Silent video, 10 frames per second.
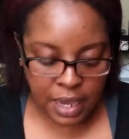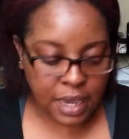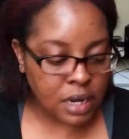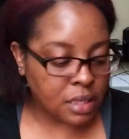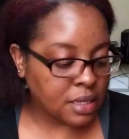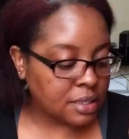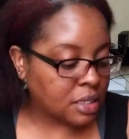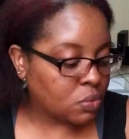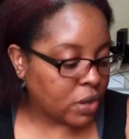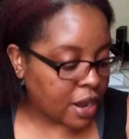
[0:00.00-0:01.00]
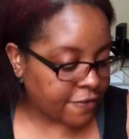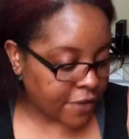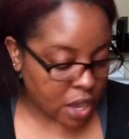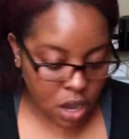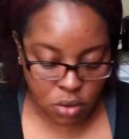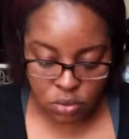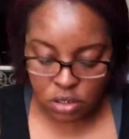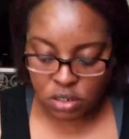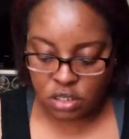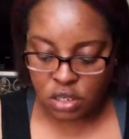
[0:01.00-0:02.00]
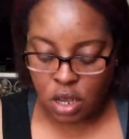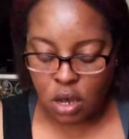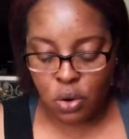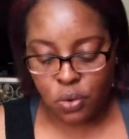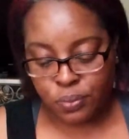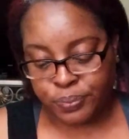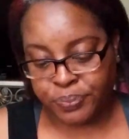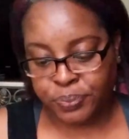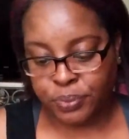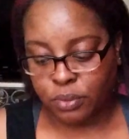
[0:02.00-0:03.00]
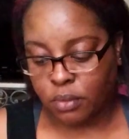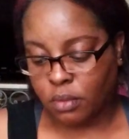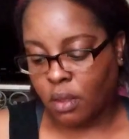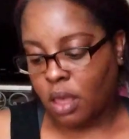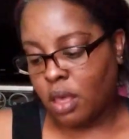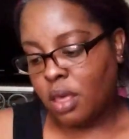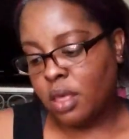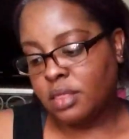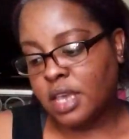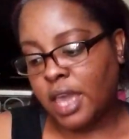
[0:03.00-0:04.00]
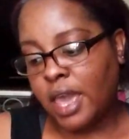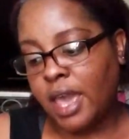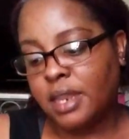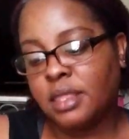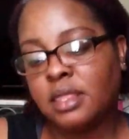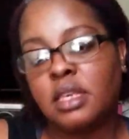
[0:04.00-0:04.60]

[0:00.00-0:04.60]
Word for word: And this is what I found. So they had